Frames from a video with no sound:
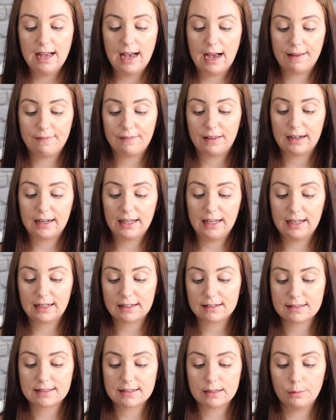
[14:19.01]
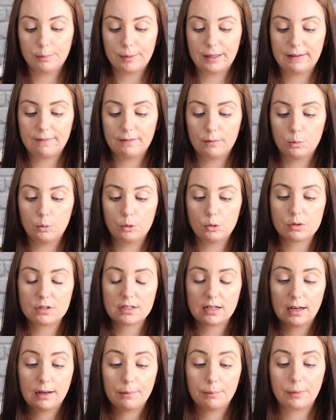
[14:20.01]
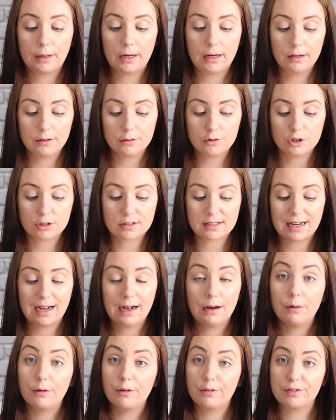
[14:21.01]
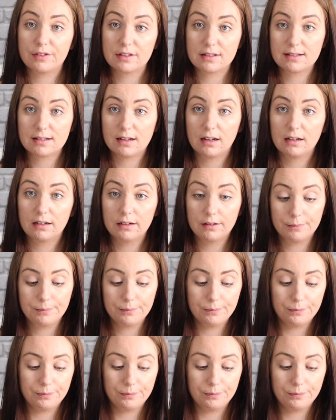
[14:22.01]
and then he can still be in the water but just out of the sun.